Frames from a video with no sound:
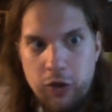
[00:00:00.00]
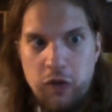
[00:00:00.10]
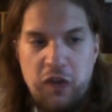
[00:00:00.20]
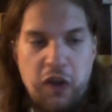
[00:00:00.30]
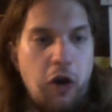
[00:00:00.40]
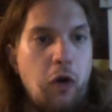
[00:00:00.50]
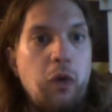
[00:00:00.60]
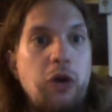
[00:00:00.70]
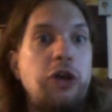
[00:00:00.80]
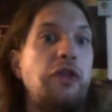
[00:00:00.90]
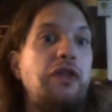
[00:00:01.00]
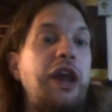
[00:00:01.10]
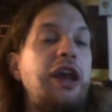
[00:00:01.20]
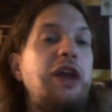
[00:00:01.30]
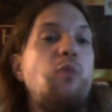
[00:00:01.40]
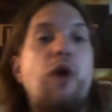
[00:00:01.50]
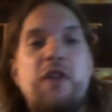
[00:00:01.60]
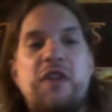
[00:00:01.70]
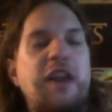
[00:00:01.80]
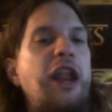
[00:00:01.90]
So they,
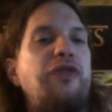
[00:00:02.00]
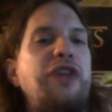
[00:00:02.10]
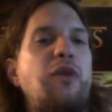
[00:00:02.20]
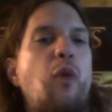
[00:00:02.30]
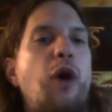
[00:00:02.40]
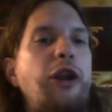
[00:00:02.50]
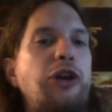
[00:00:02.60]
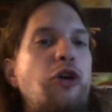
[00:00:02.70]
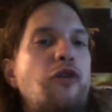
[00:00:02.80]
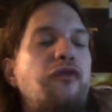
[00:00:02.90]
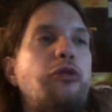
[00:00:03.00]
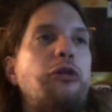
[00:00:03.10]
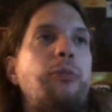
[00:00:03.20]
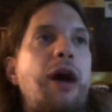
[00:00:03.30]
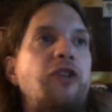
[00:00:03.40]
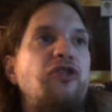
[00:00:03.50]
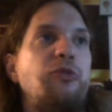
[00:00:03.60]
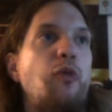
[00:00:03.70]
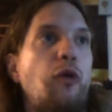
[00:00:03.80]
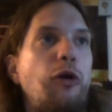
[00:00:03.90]
once again, I think, wanted to go for Roger
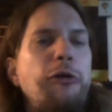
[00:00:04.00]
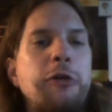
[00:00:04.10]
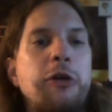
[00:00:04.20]
Moore.